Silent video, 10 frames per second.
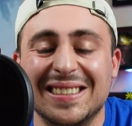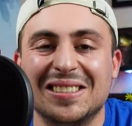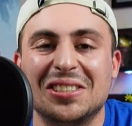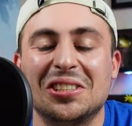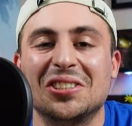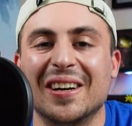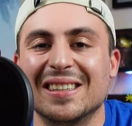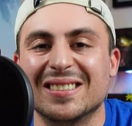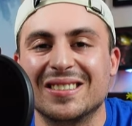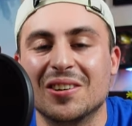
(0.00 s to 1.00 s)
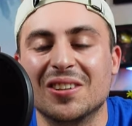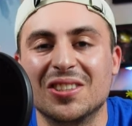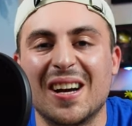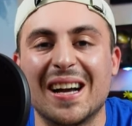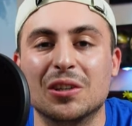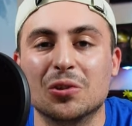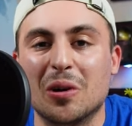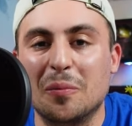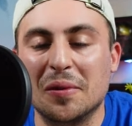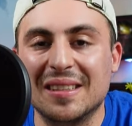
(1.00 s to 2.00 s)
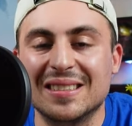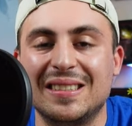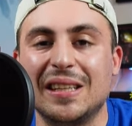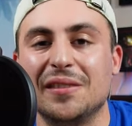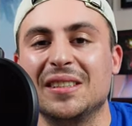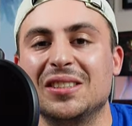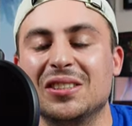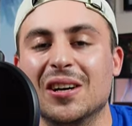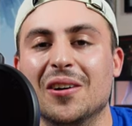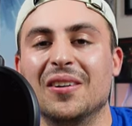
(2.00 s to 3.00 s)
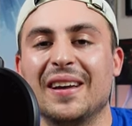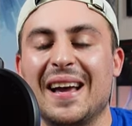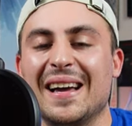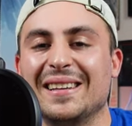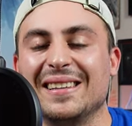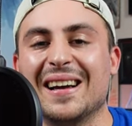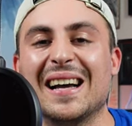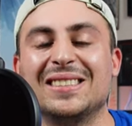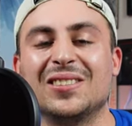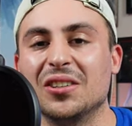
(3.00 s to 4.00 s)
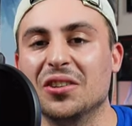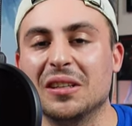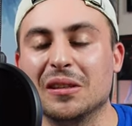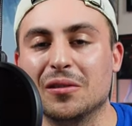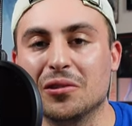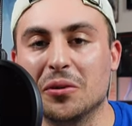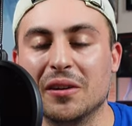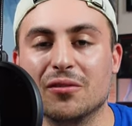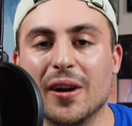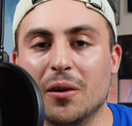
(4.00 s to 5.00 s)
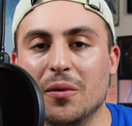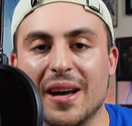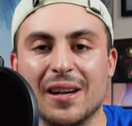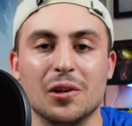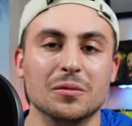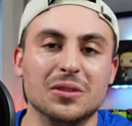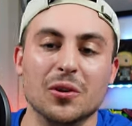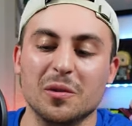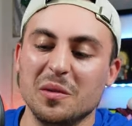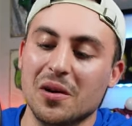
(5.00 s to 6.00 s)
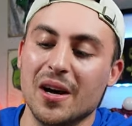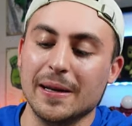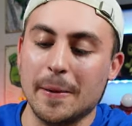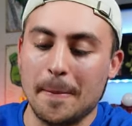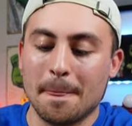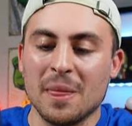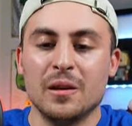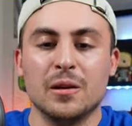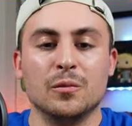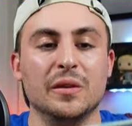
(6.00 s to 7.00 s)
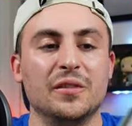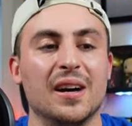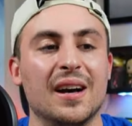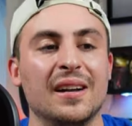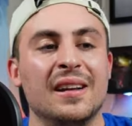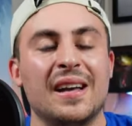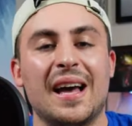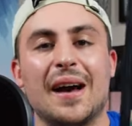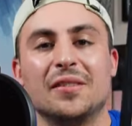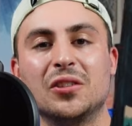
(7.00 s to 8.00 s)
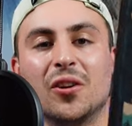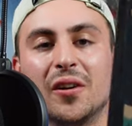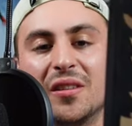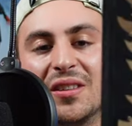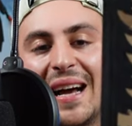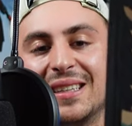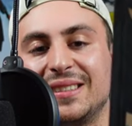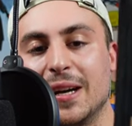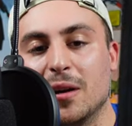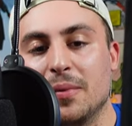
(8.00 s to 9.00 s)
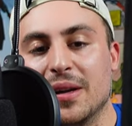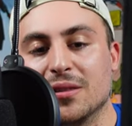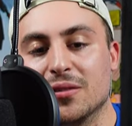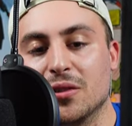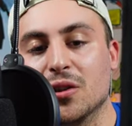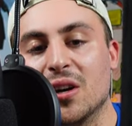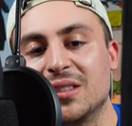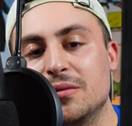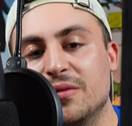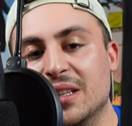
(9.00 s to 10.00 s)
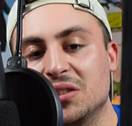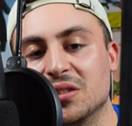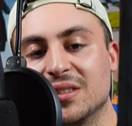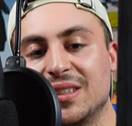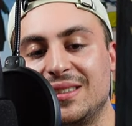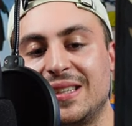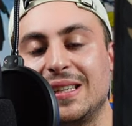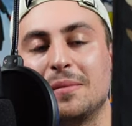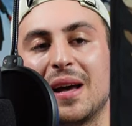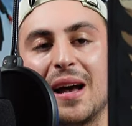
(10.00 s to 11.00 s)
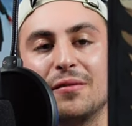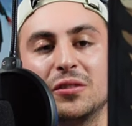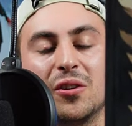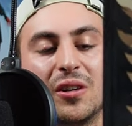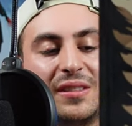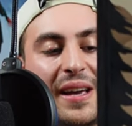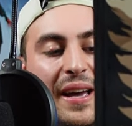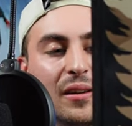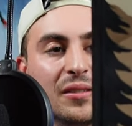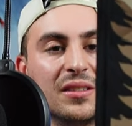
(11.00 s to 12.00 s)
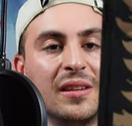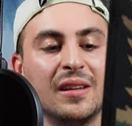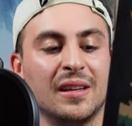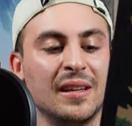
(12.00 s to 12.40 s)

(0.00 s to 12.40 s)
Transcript: This is straight nostalgia. I grew up with this TV show and I started looking through it and right away I knew it was going to be mine. We've got Avatar The Last Airbender, The Lost Adventures, Team Avatar Tales.